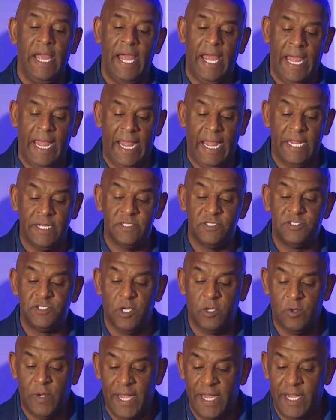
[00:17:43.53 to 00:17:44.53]
and
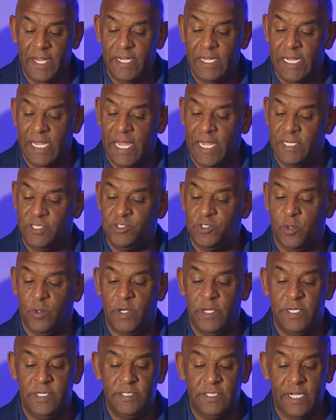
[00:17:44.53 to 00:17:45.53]
so I
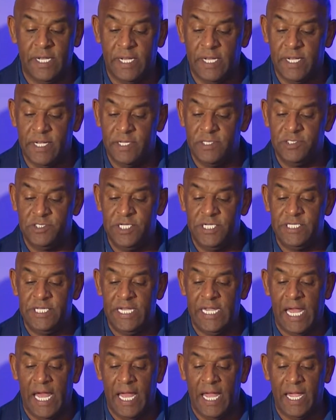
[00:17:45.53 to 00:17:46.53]
joined
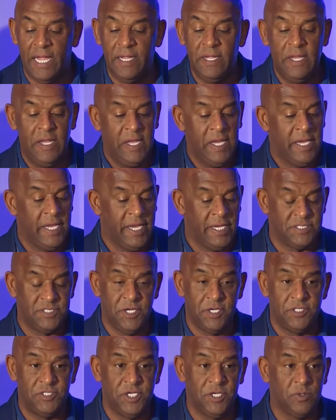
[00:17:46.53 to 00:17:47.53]
GTI as
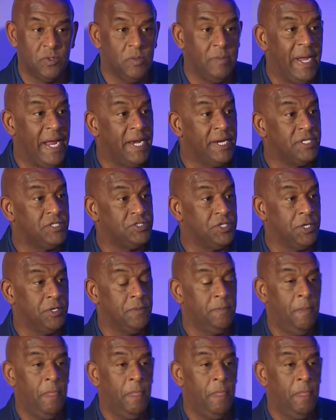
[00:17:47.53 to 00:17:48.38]
their general manager.